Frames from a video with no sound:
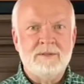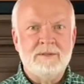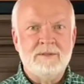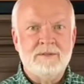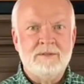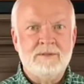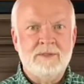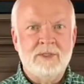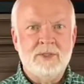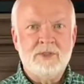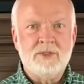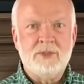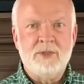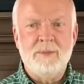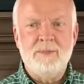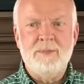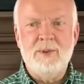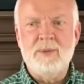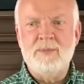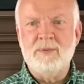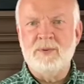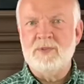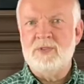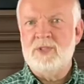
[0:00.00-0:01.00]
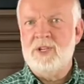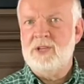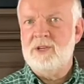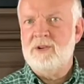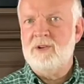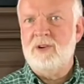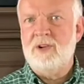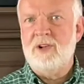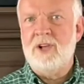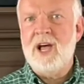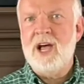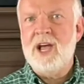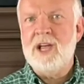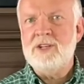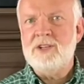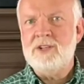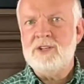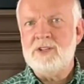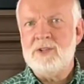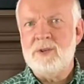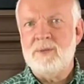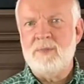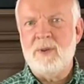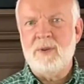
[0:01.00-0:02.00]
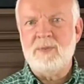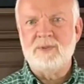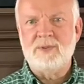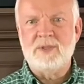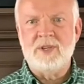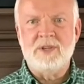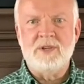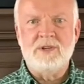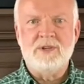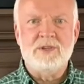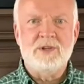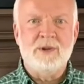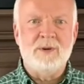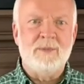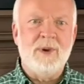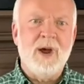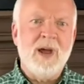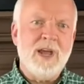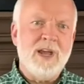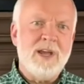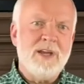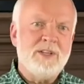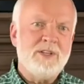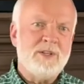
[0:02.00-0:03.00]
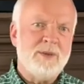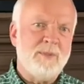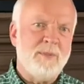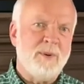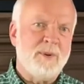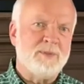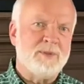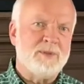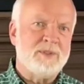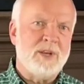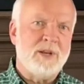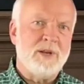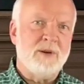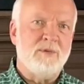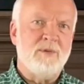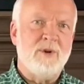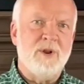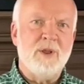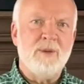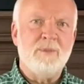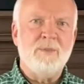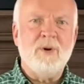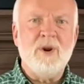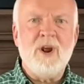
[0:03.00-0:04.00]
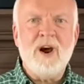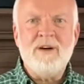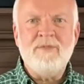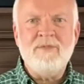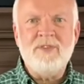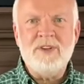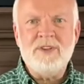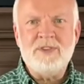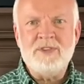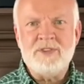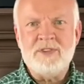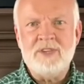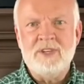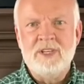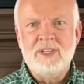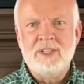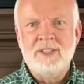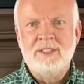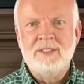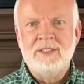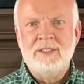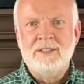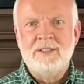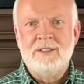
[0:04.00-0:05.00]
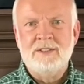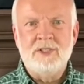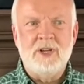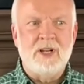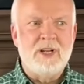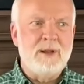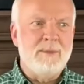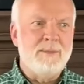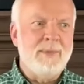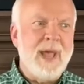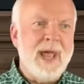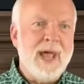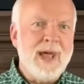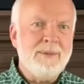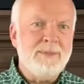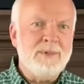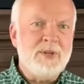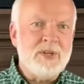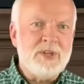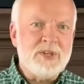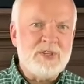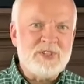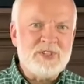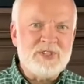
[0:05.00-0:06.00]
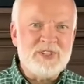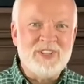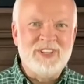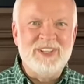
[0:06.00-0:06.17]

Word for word: Well, some people say you're Elijah, some people say you're Jeremiah, some people say you're one of the prophets, John the Baptist.